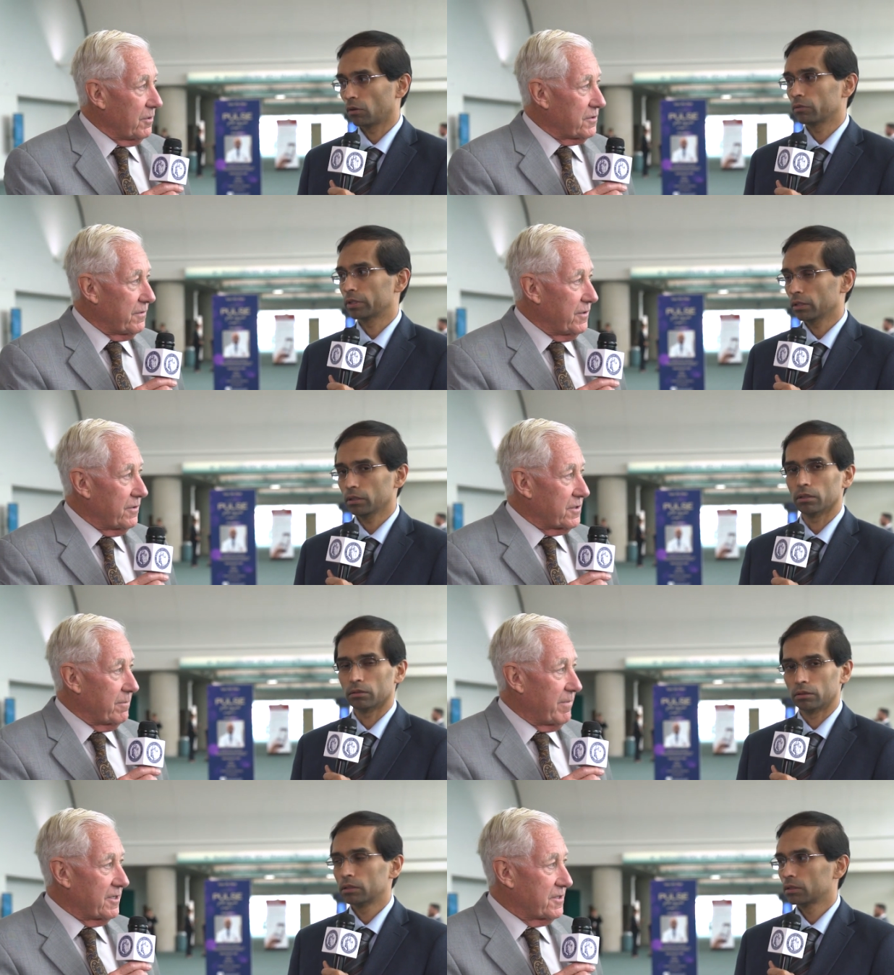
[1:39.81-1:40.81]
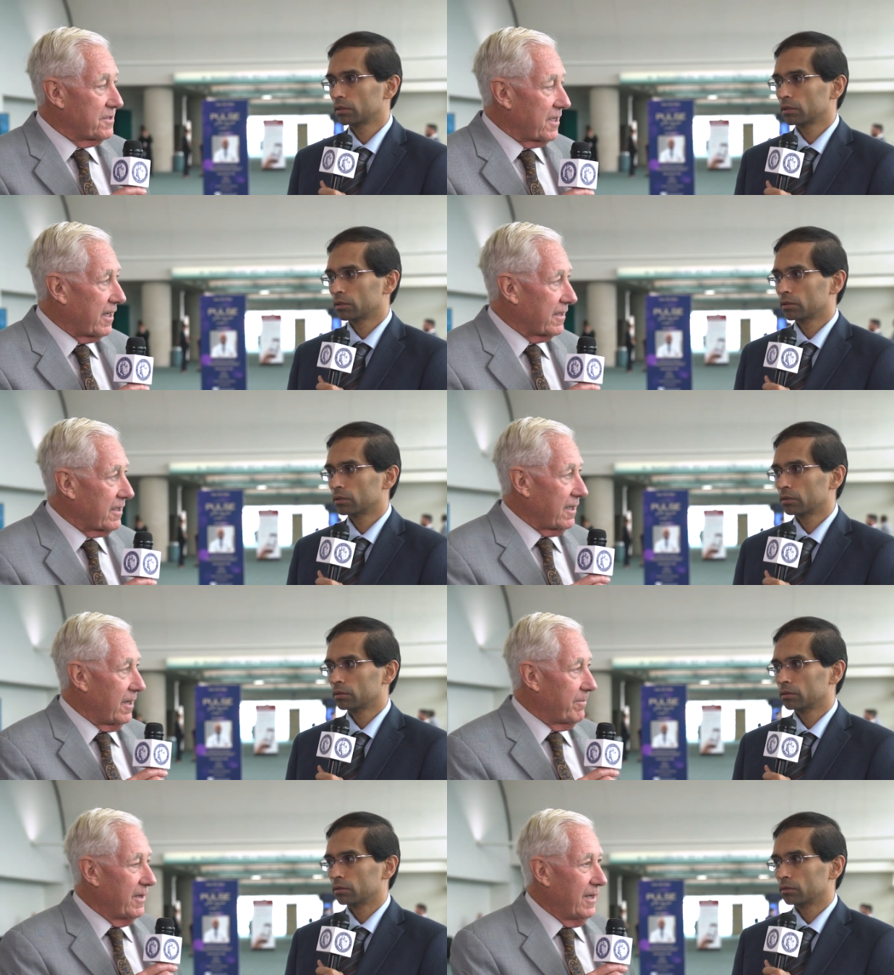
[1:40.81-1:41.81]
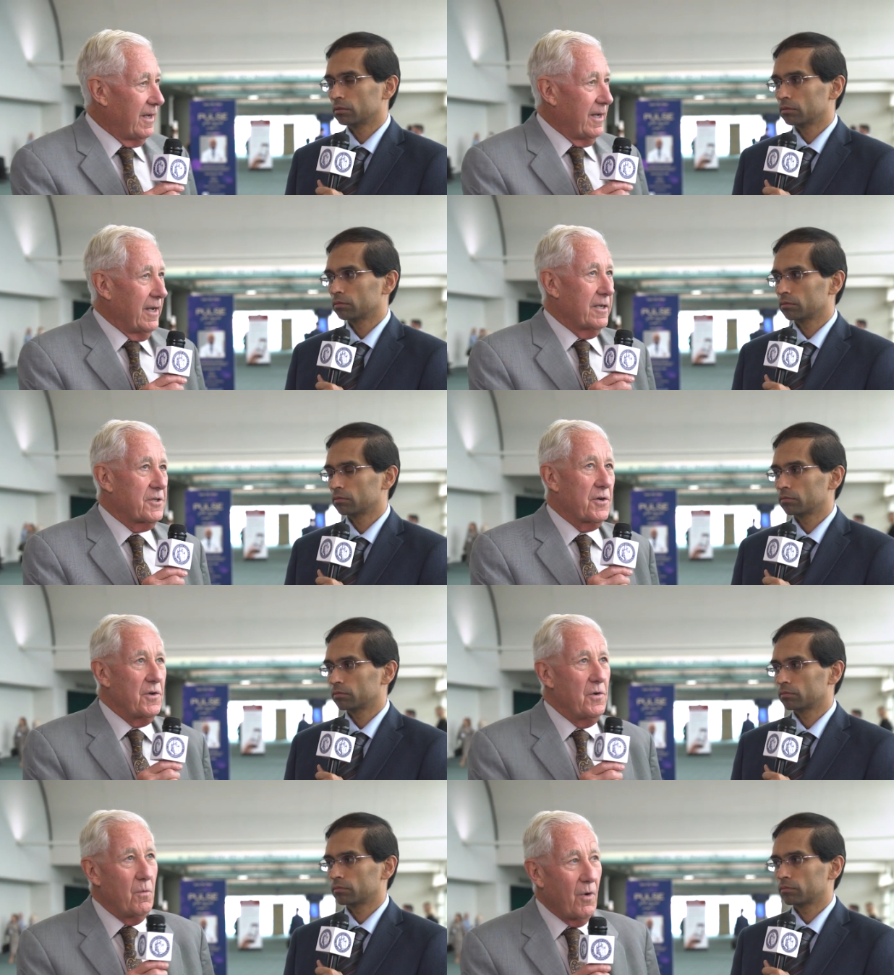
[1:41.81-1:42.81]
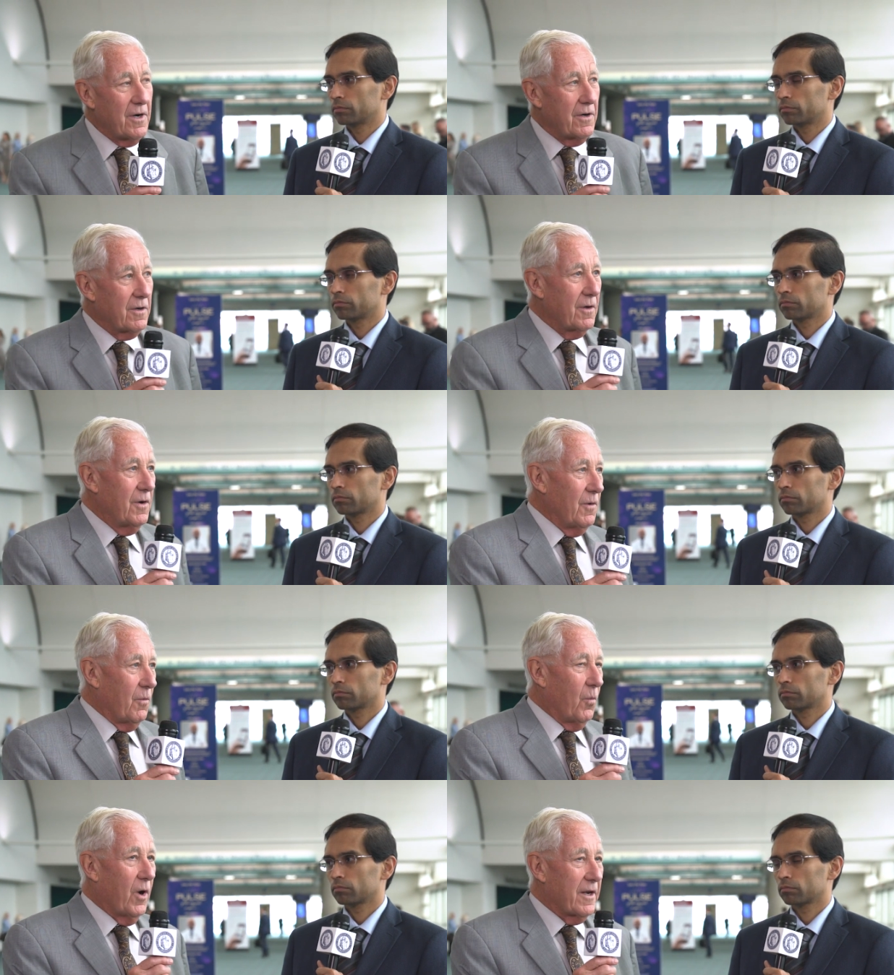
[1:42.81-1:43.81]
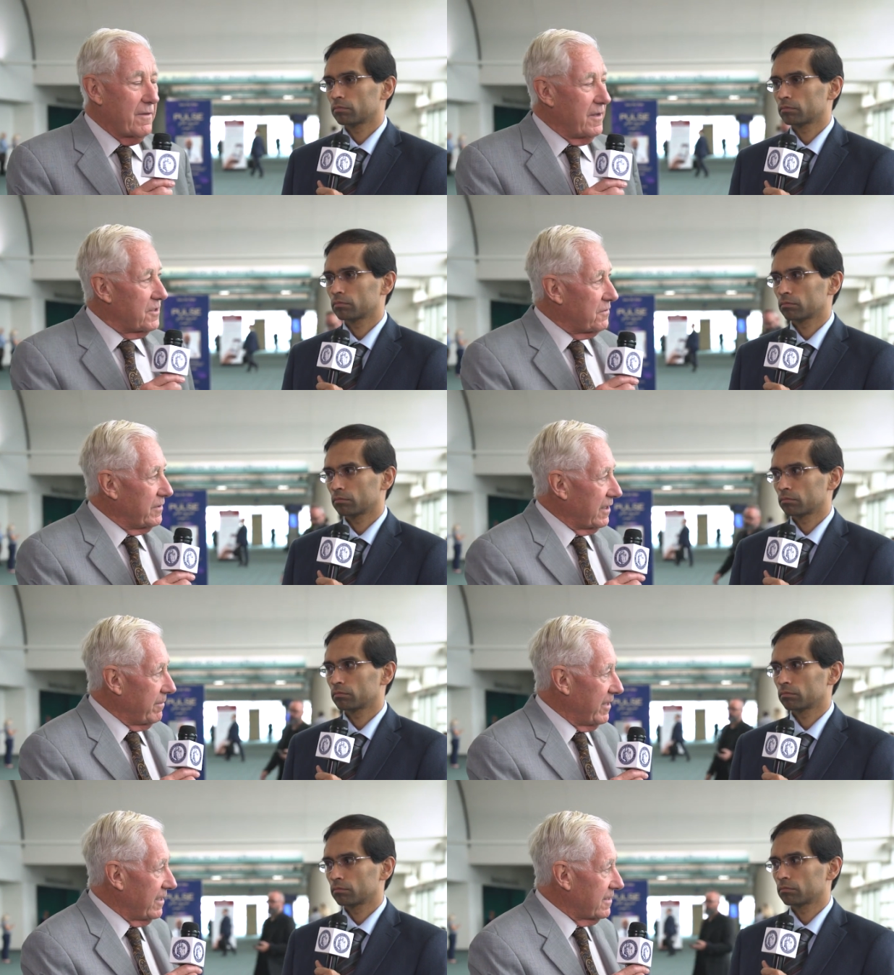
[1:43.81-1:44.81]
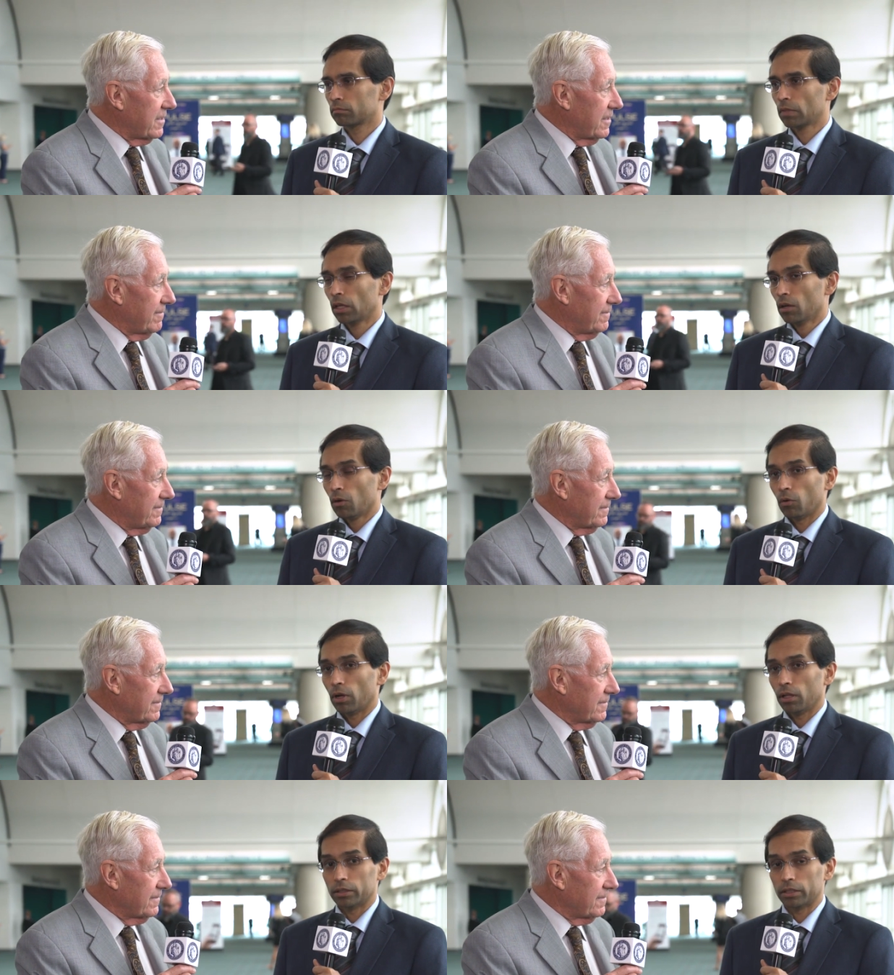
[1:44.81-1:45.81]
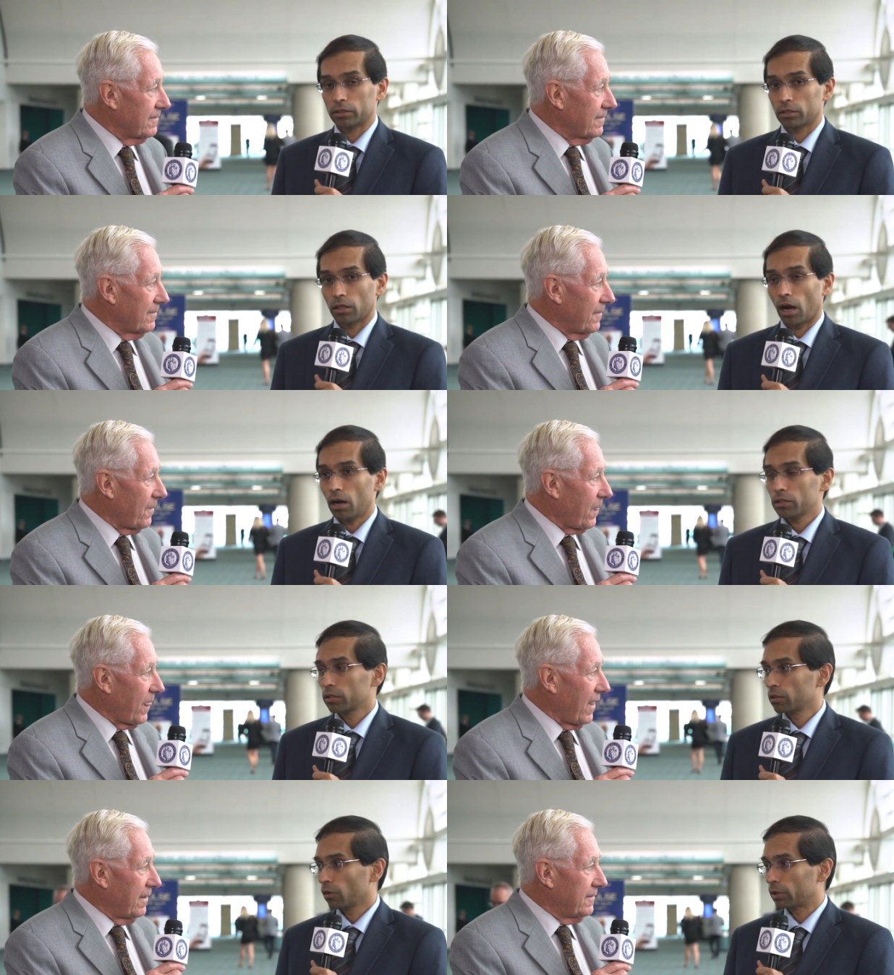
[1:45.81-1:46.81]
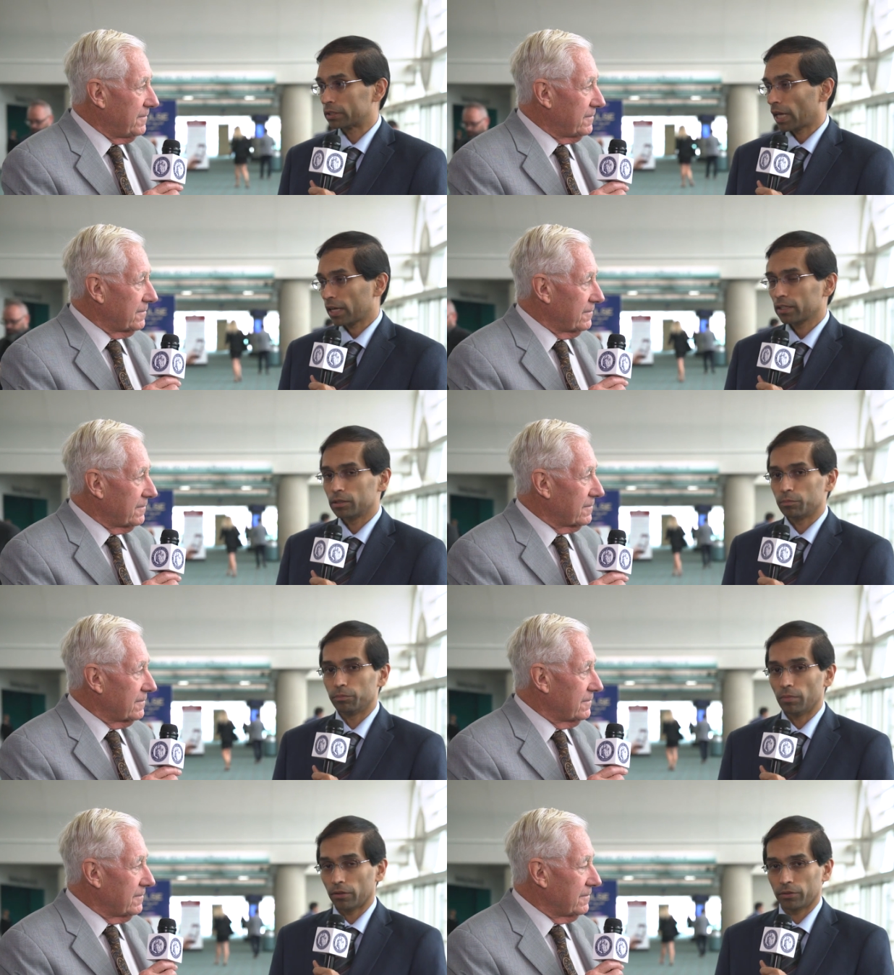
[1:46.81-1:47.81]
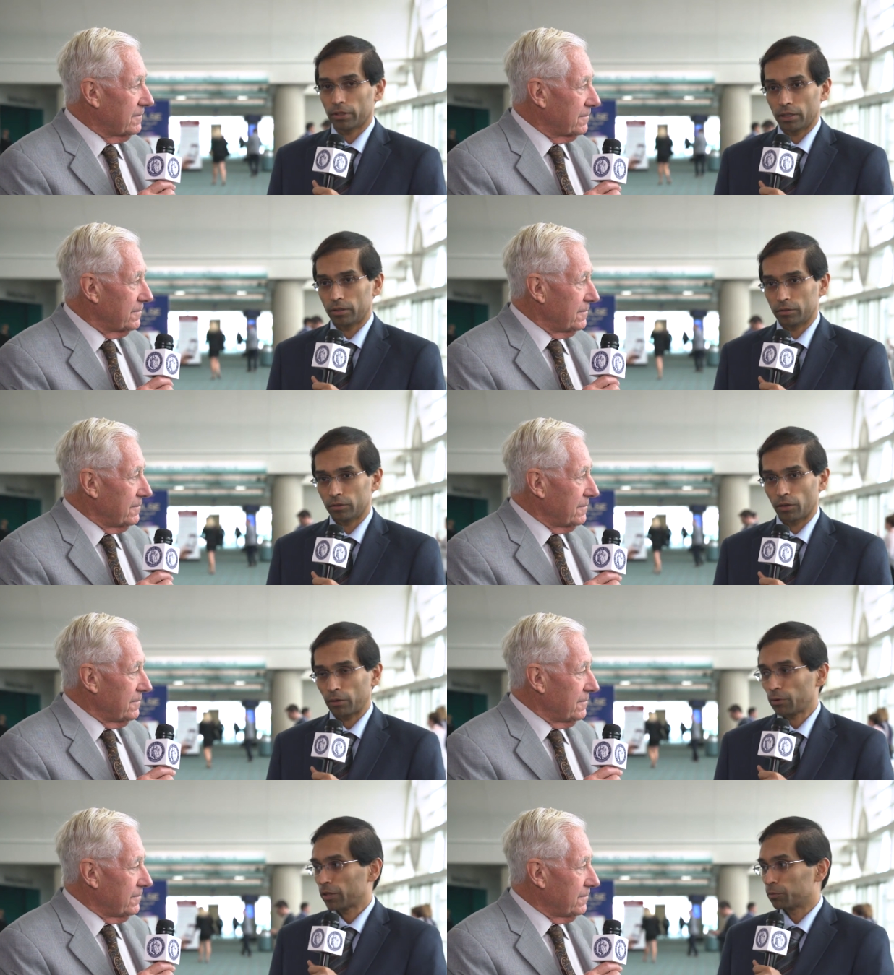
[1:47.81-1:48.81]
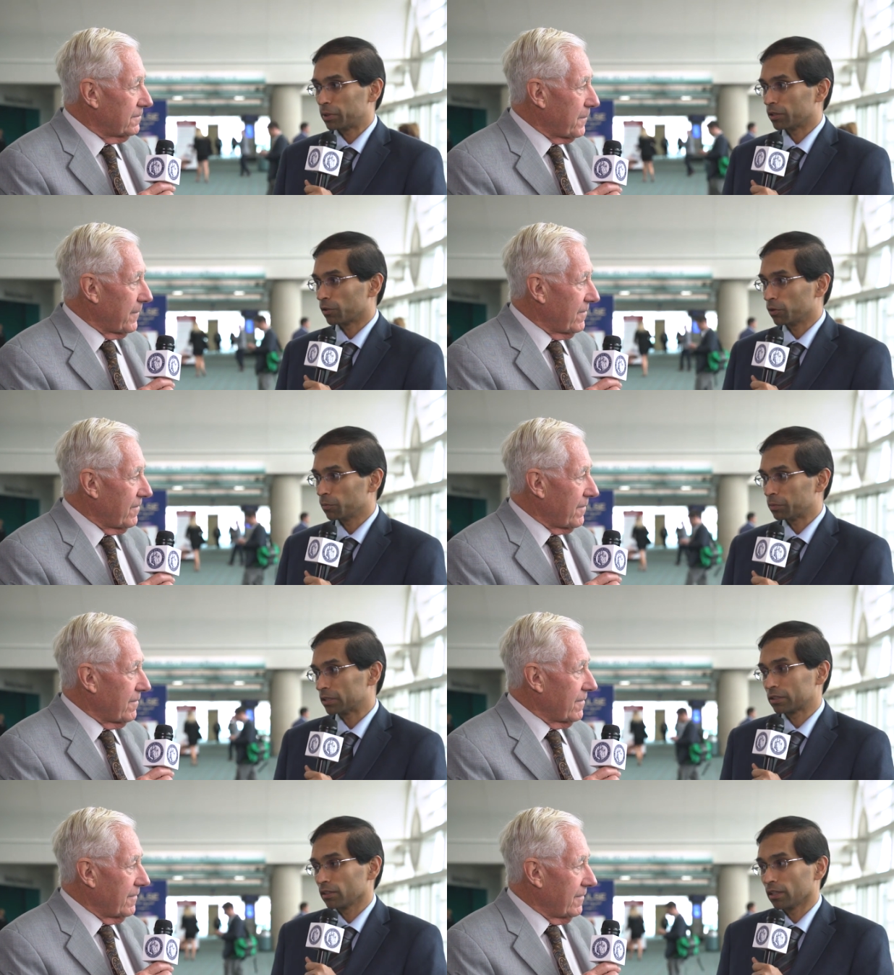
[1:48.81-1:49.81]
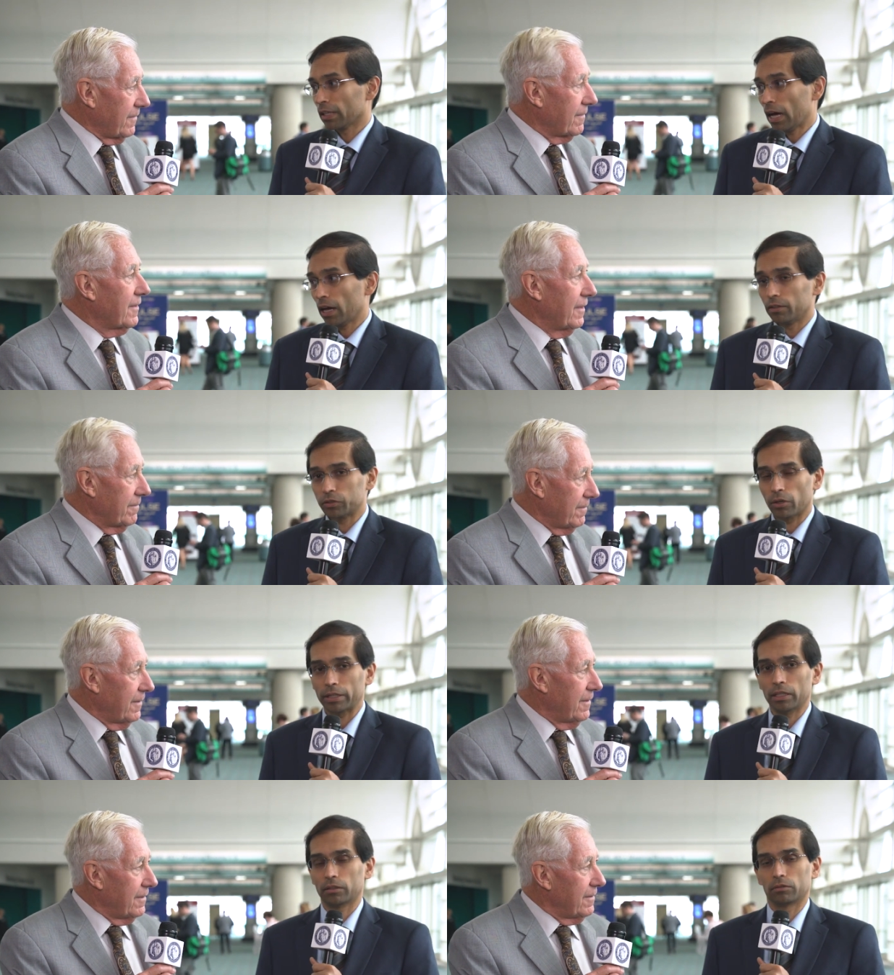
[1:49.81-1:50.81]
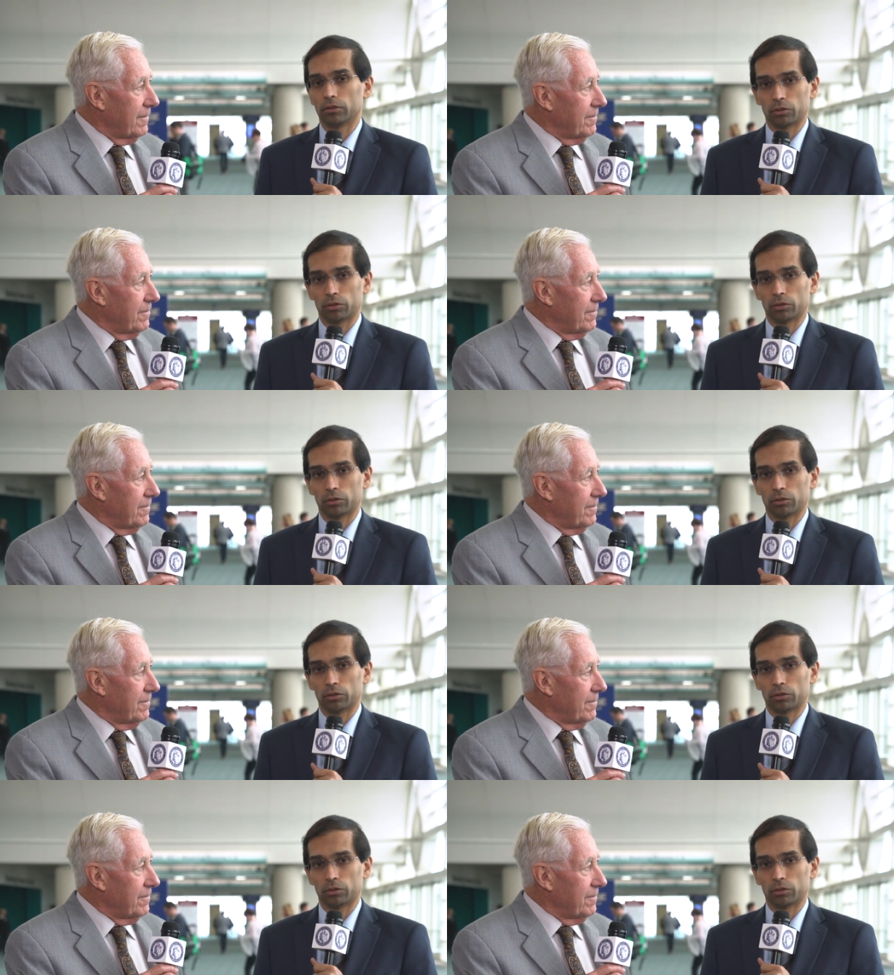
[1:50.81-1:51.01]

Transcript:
Speaker 1: oh, was yeah. reduced in patients that got the CLIP. And so you wonder what this really means.
Speaker 2: Well, it's hard to know exactly, other than, you know, I'd rather be in the group that's still alive. So I think the